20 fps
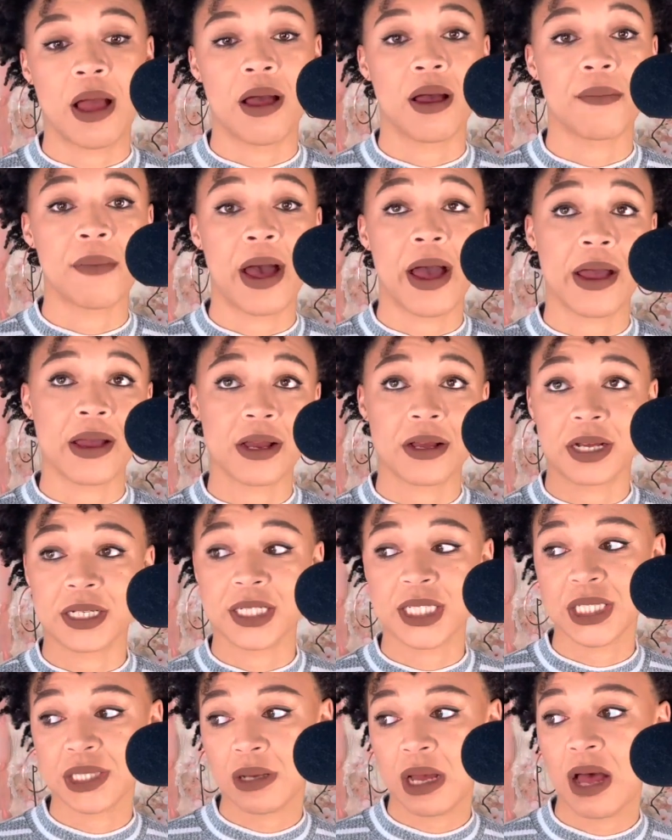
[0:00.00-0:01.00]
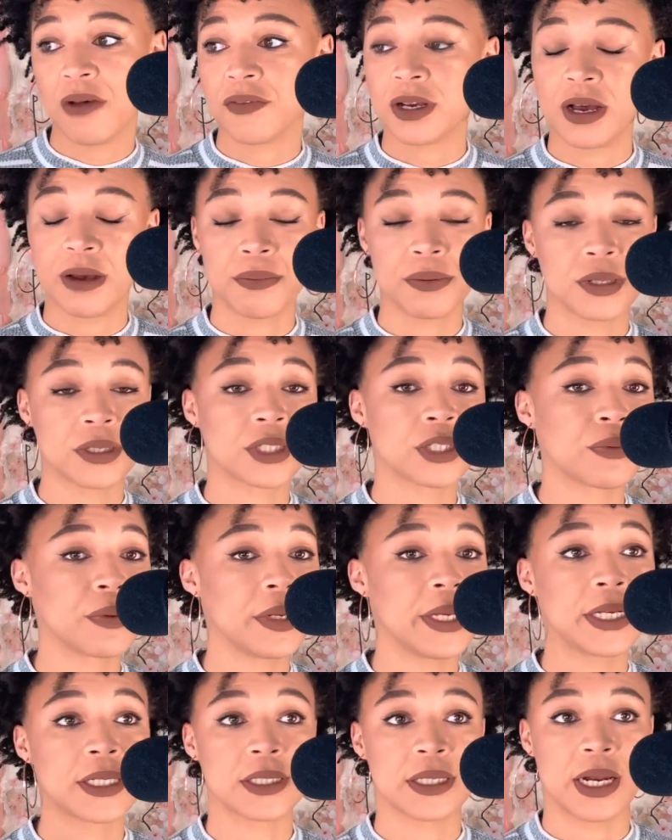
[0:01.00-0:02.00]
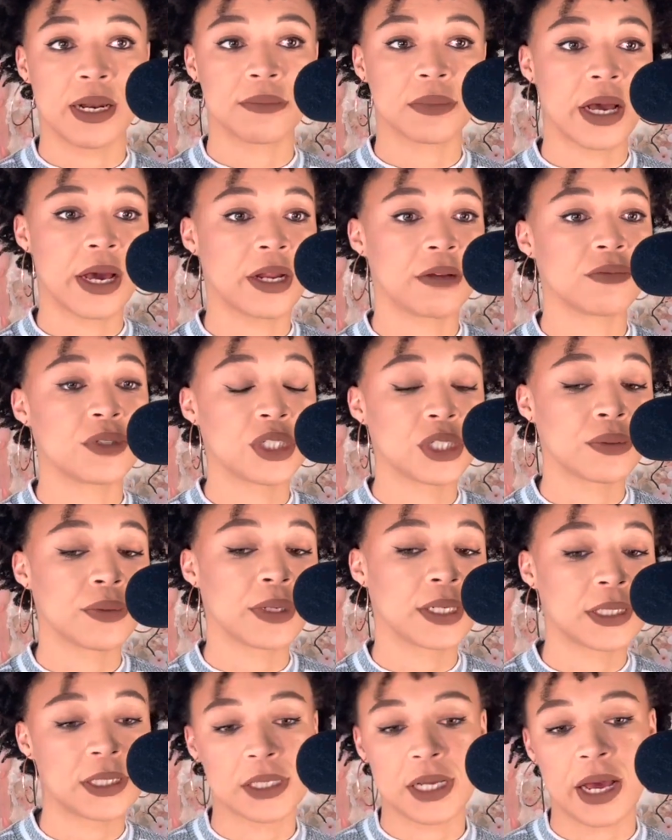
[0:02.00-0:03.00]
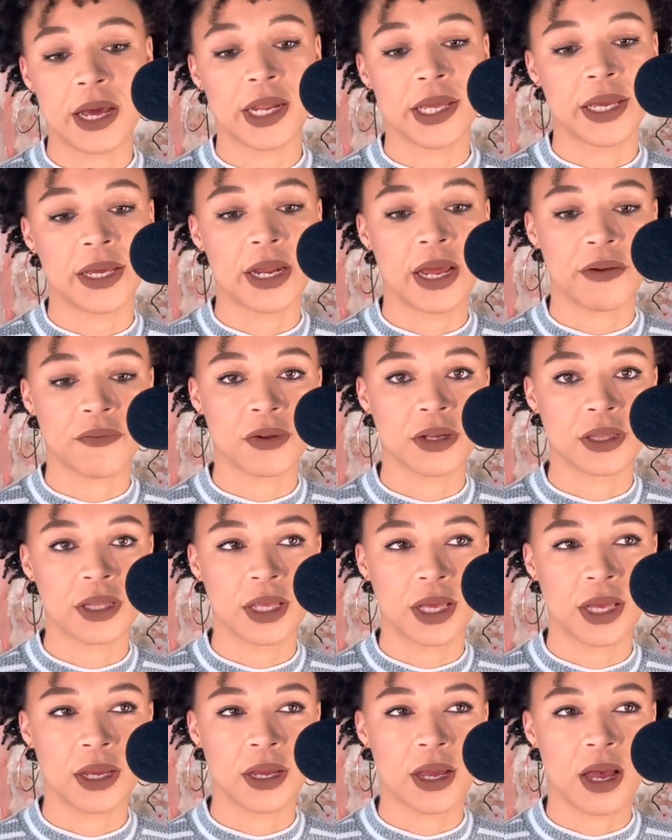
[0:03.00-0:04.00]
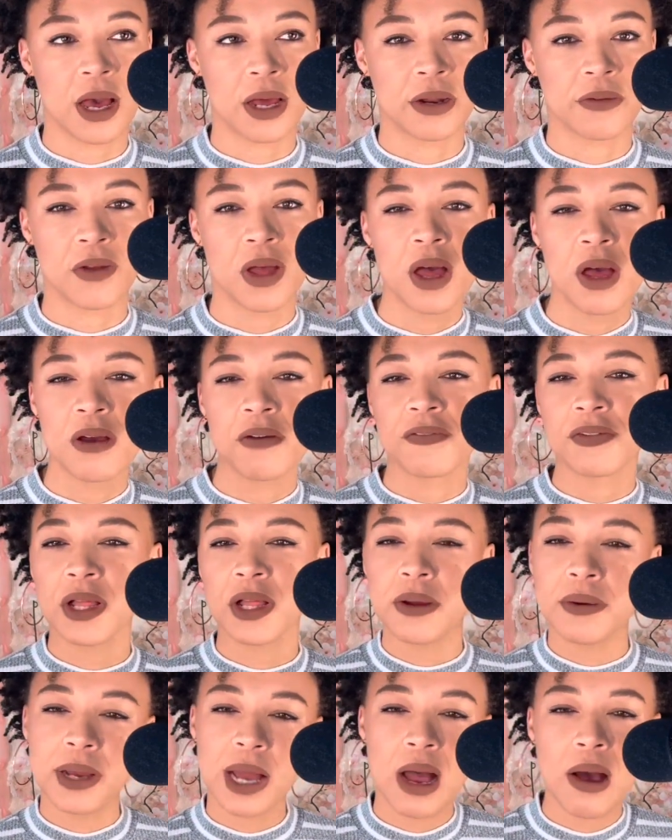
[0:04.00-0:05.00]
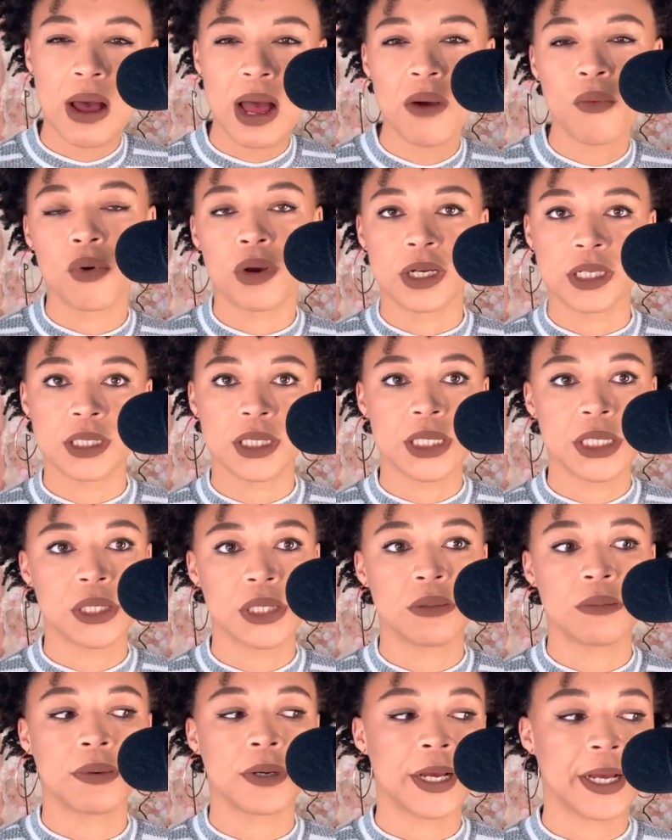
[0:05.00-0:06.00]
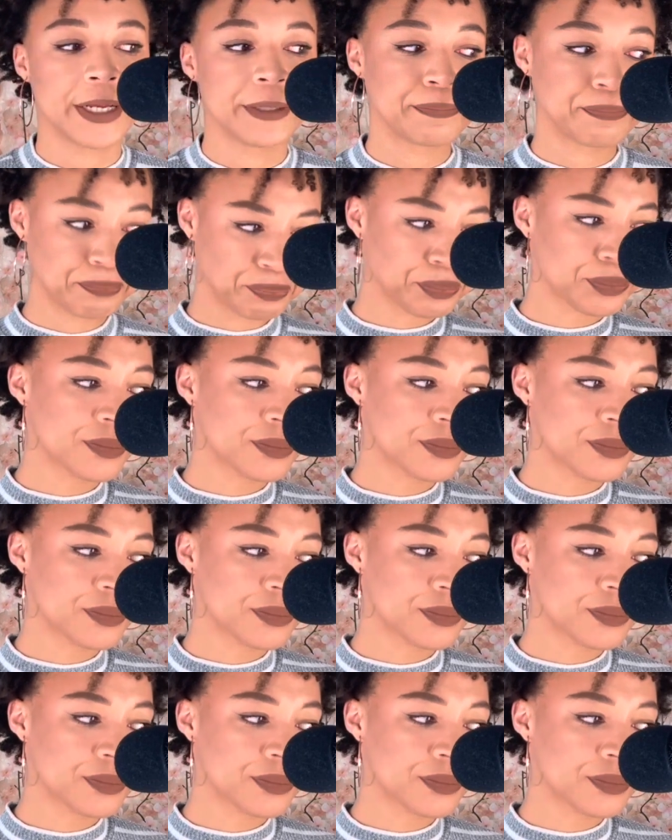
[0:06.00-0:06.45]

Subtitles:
I still have a couple of tweaks that I'm kind of doing to kind of get everything kind of flowing how I want to, but